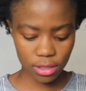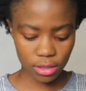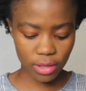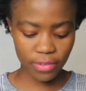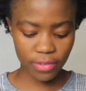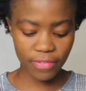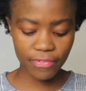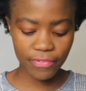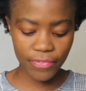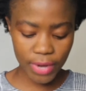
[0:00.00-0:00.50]
so
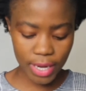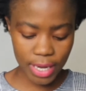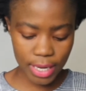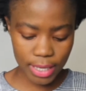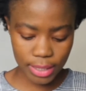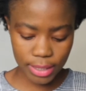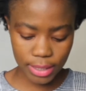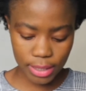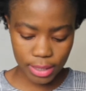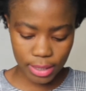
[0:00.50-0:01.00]
the
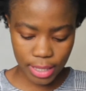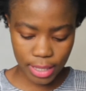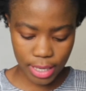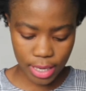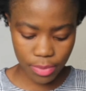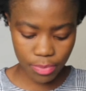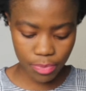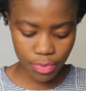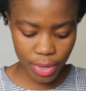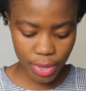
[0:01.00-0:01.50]
first
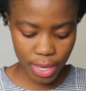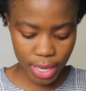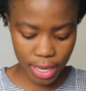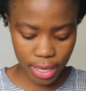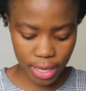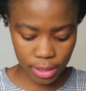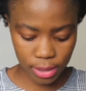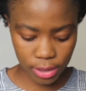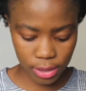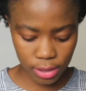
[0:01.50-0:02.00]
tip
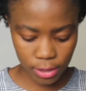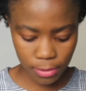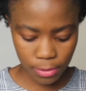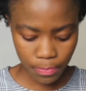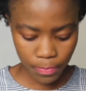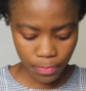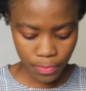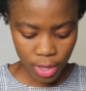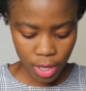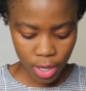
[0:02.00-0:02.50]
is
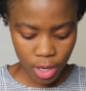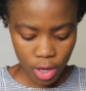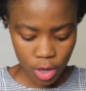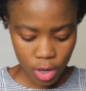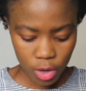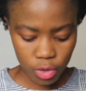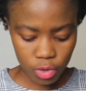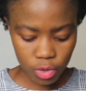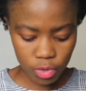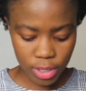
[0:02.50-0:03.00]

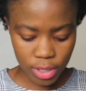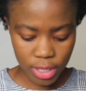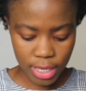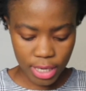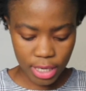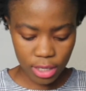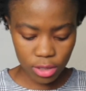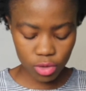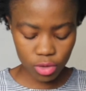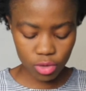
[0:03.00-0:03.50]
you
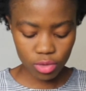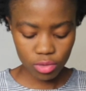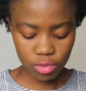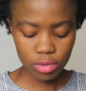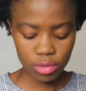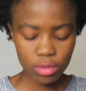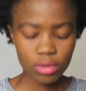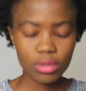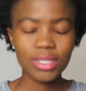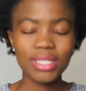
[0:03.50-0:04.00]
need
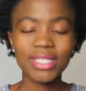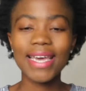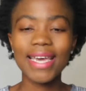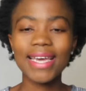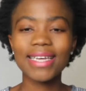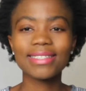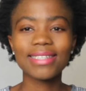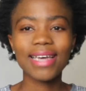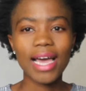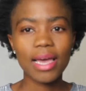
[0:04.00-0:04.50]
to
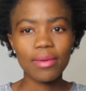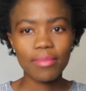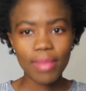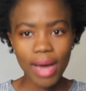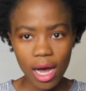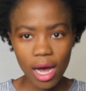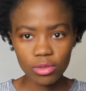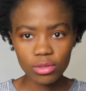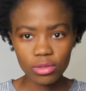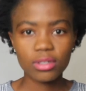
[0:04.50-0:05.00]
take time
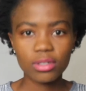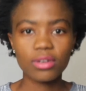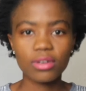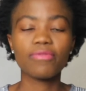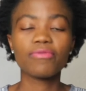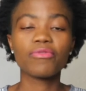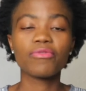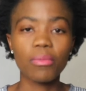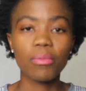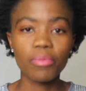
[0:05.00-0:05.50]
out
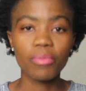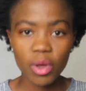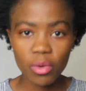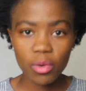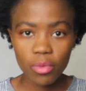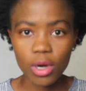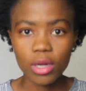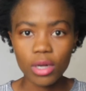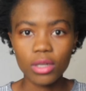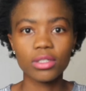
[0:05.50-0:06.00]
from the
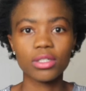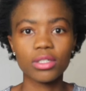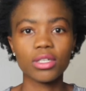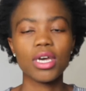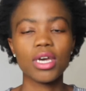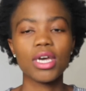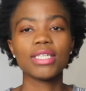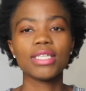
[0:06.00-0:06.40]
world